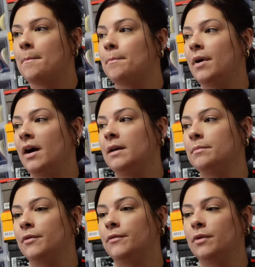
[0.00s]
But
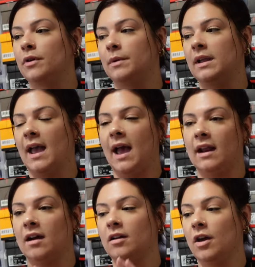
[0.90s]
before we head
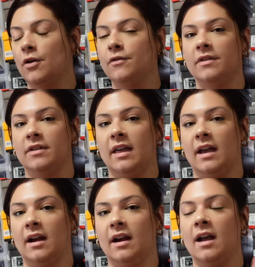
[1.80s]
on over
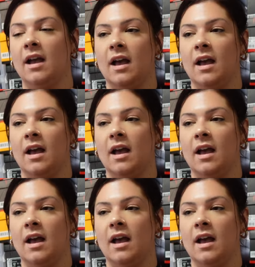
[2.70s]
there,